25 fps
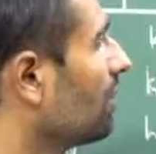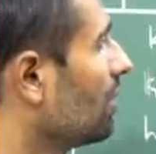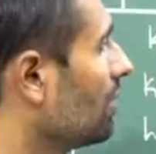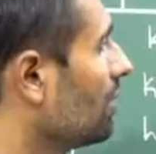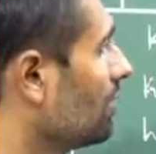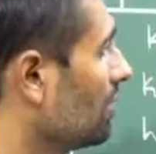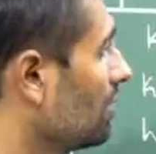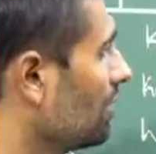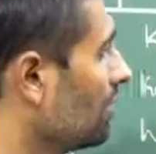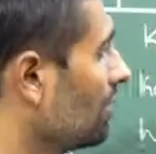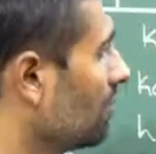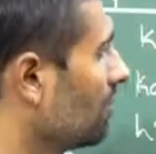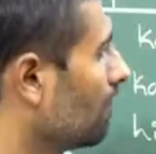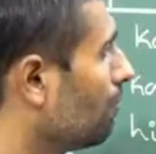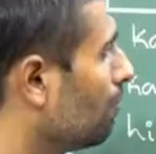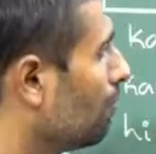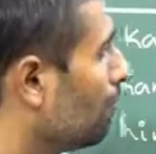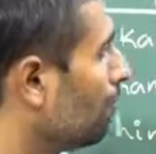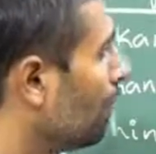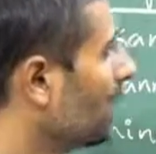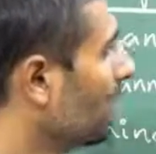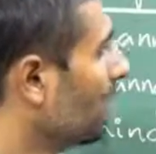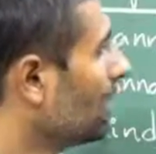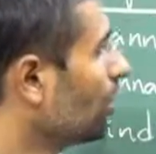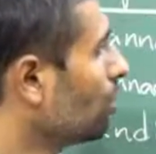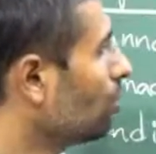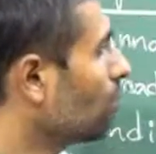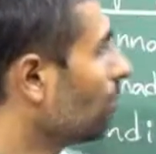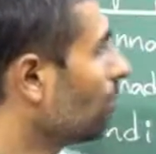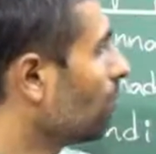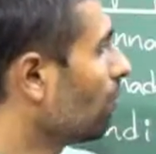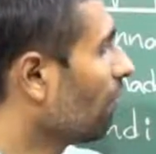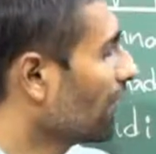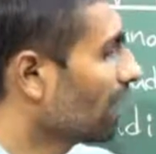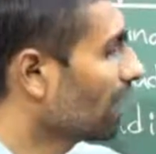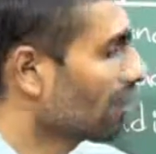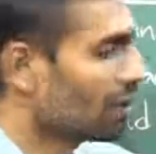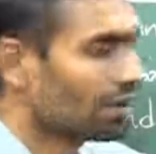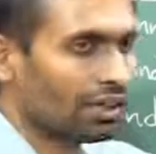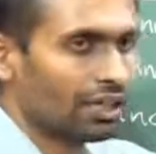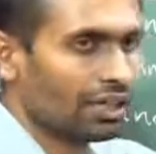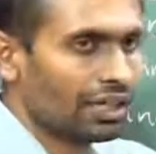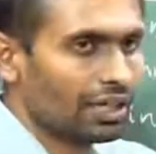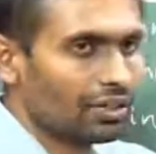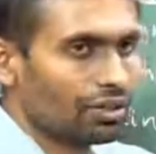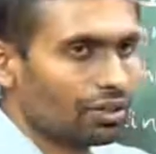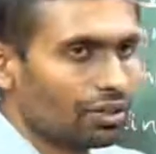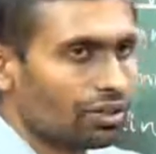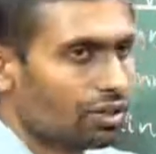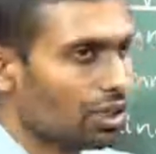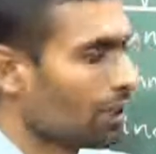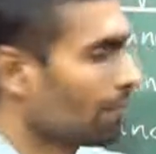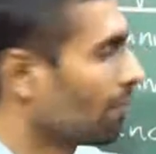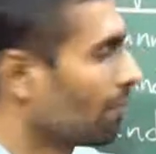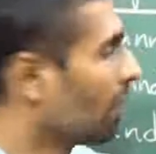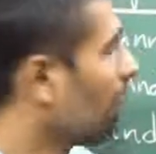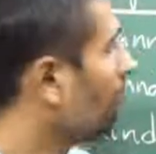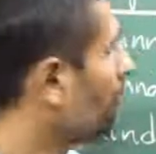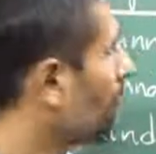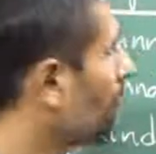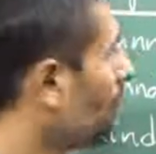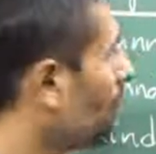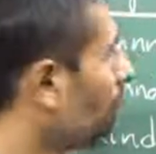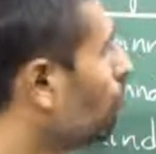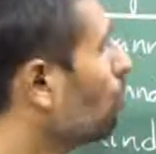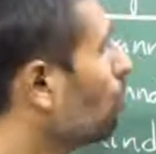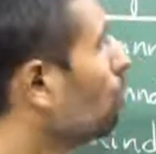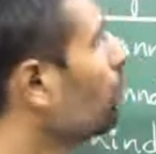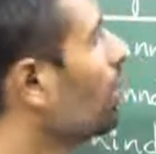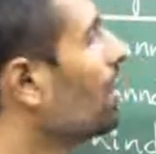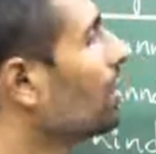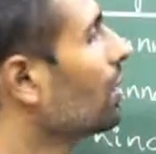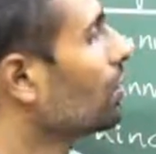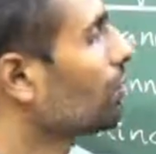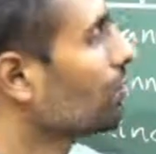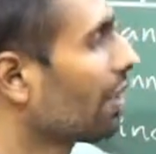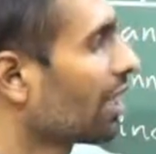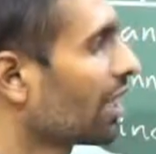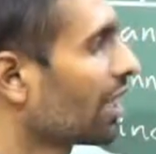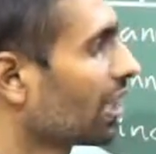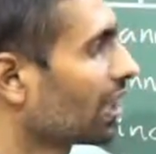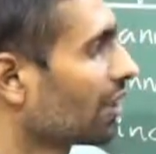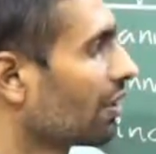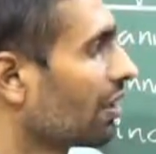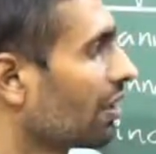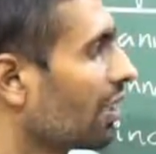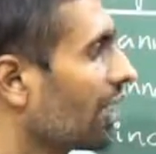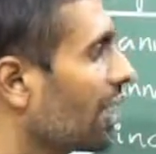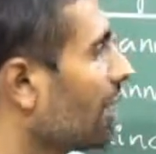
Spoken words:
this is many to one relationship from movie to director,